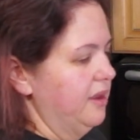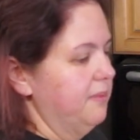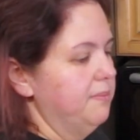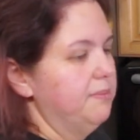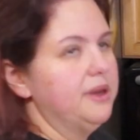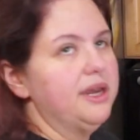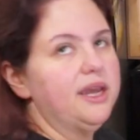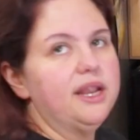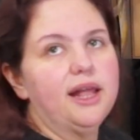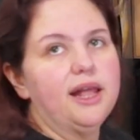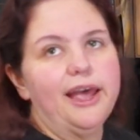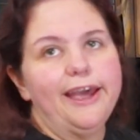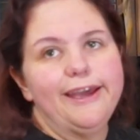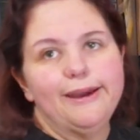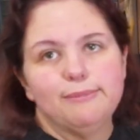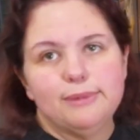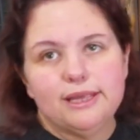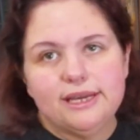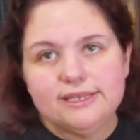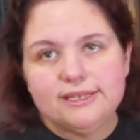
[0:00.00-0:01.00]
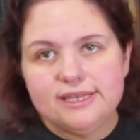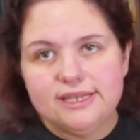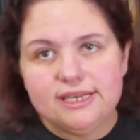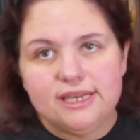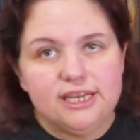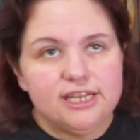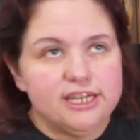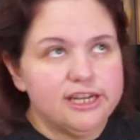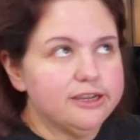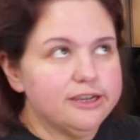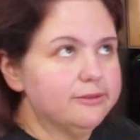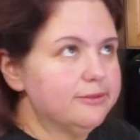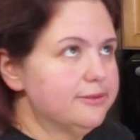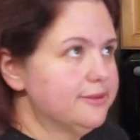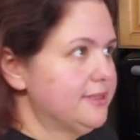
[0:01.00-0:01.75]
but I am lazy keto,